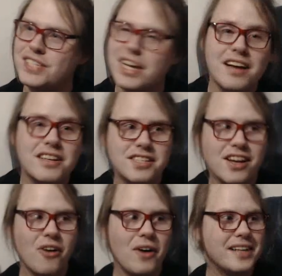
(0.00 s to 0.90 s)
so
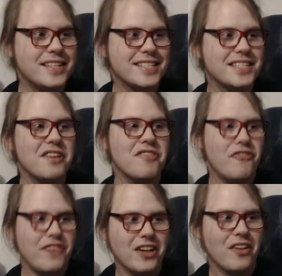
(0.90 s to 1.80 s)
it just didn't feel
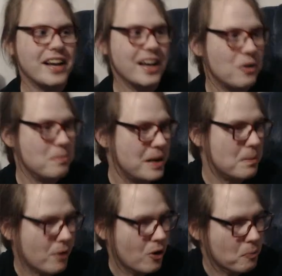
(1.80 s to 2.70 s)
like it would be
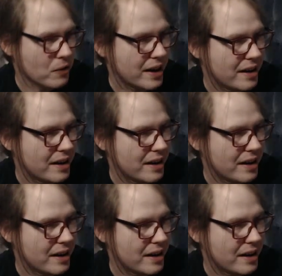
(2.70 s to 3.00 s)
appropriate.